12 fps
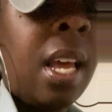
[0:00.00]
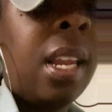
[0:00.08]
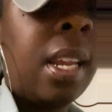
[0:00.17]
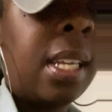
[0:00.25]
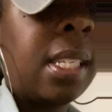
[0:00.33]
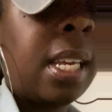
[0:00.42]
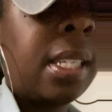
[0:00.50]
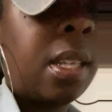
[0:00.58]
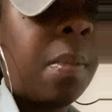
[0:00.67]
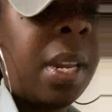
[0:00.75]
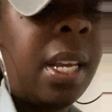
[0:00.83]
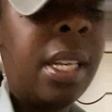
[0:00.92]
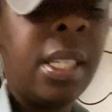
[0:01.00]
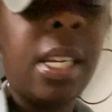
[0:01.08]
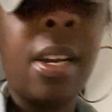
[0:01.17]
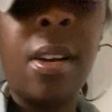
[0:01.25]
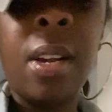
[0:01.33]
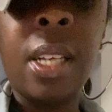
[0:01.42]
Let's get some of these
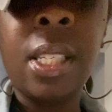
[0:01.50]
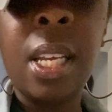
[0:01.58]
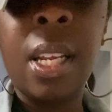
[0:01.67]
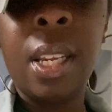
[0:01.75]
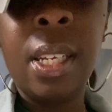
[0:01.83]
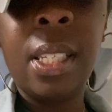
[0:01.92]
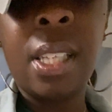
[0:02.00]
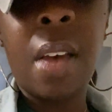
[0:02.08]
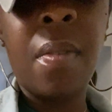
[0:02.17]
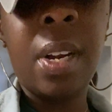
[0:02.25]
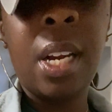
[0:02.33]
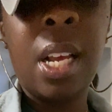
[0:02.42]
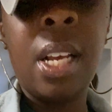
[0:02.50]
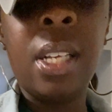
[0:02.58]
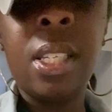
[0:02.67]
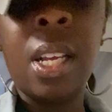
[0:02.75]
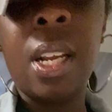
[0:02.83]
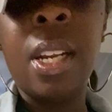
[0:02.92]
here. Let's get at least seven of
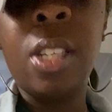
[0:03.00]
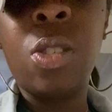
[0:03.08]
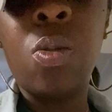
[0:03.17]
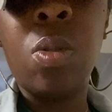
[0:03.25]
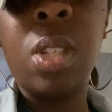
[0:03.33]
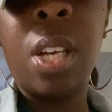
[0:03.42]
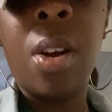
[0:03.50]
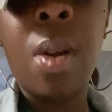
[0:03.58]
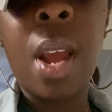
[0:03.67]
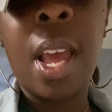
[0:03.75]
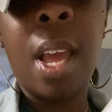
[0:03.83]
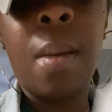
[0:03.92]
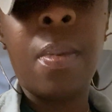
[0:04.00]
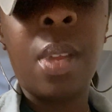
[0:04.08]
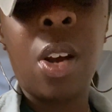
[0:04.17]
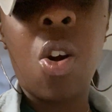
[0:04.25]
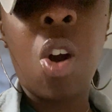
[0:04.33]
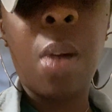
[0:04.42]
these initials, your name, the
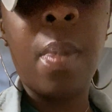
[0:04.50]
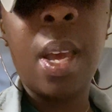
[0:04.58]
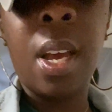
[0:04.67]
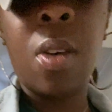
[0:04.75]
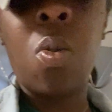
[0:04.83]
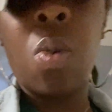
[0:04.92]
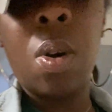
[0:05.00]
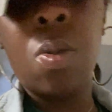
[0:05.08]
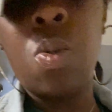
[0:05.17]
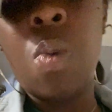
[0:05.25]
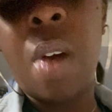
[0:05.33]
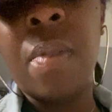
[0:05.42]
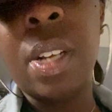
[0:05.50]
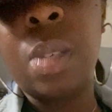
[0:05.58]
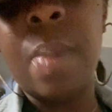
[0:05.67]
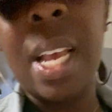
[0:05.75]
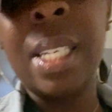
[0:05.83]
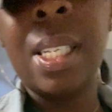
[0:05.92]
karmic, or whoever this
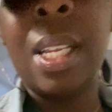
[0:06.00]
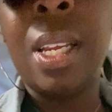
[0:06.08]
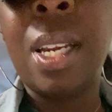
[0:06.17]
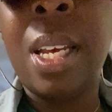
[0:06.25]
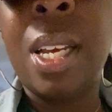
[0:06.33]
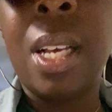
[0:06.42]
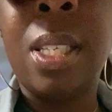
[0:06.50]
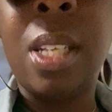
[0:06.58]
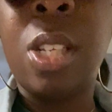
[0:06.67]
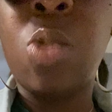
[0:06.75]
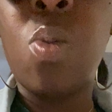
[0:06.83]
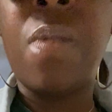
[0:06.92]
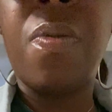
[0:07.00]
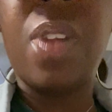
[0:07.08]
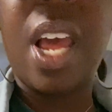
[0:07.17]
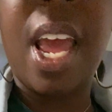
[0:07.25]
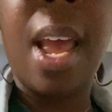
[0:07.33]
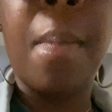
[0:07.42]
masculine is, the twin
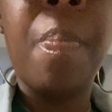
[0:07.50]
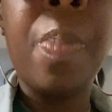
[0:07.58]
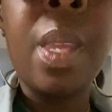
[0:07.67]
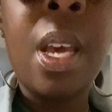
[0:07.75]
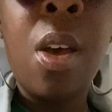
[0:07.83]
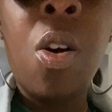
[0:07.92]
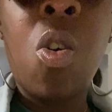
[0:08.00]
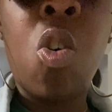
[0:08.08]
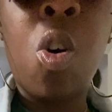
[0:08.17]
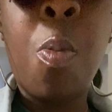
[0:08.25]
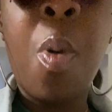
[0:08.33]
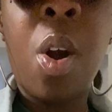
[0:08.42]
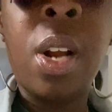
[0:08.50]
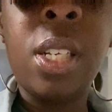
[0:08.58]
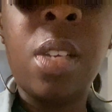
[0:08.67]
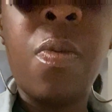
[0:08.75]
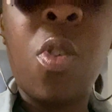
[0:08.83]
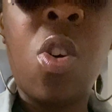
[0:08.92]
flame, all parties
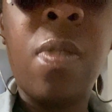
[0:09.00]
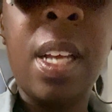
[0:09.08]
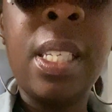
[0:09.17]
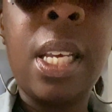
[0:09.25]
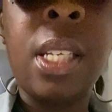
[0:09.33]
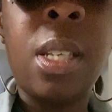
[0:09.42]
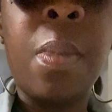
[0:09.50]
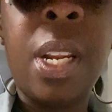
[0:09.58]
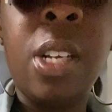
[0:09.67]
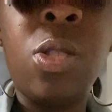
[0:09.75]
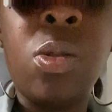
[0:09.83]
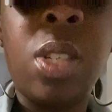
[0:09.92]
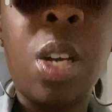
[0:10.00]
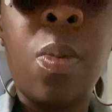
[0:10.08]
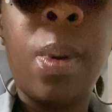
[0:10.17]
involved. Let's get some initials here.